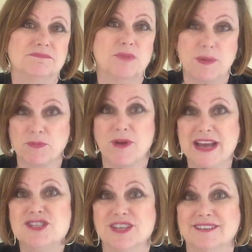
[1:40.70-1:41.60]

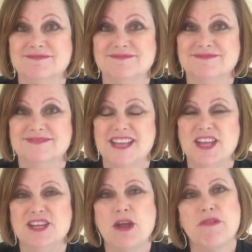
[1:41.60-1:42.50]
preparation.
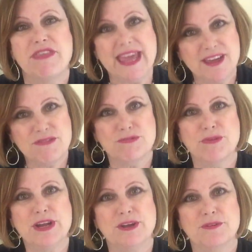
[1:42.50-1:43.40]
You know, think it
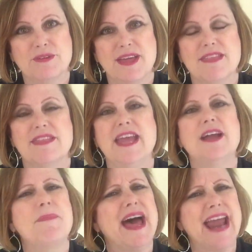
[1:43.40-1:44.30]
through. Think
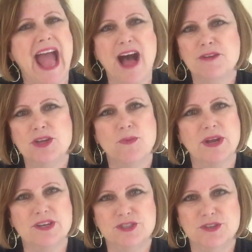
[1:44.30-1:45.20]
about how you
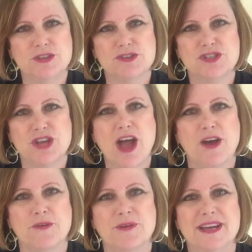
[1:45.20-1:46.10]
want to do your
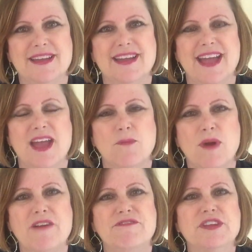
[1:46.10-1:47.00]
show and
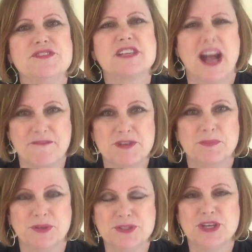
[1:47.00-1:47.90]
what feels
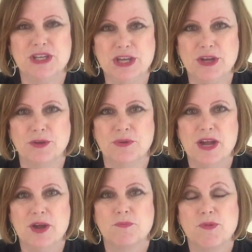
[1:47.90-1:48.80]
comfortable to you.
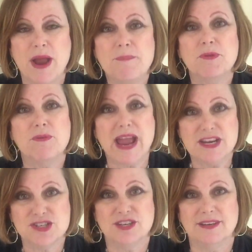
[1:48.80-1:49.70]

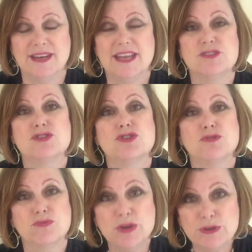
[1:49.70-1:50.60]
Preparation is
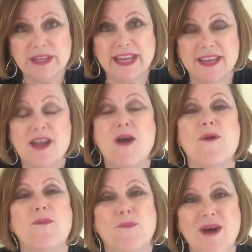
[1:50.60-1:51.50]
truly
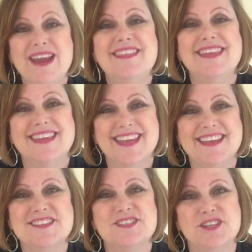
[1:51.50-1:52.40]
one of the
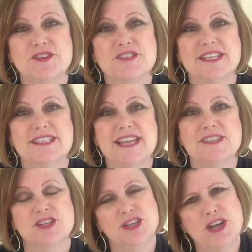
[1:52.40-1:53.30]
keys to your
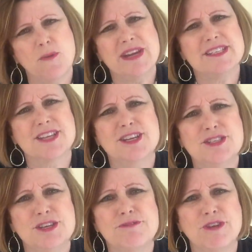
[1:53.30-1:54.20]
success. And you know what it's going
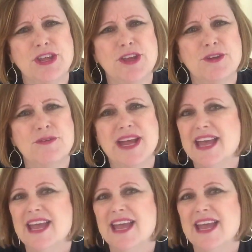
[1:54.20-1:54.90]
to do for you?